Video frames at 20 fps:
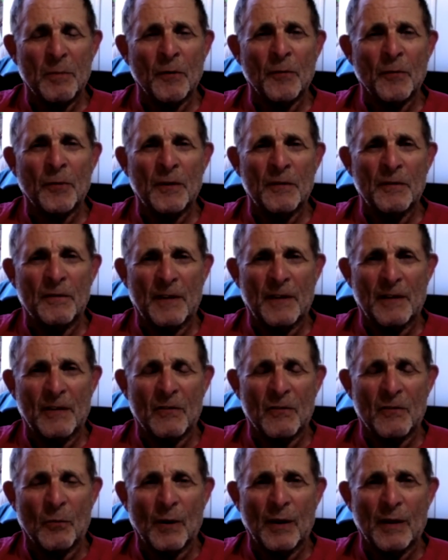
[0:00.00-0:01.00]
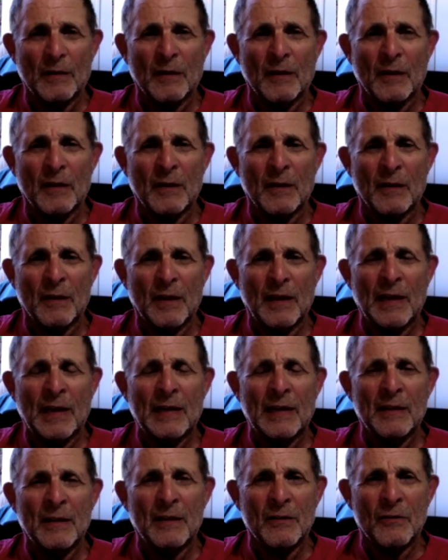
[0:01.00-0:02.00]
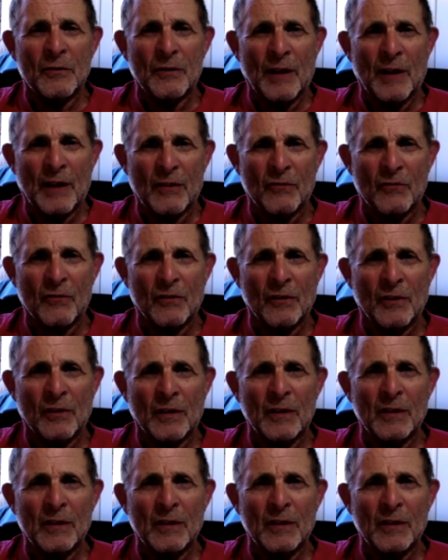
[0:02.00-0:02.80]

both in Venezuela and internationally?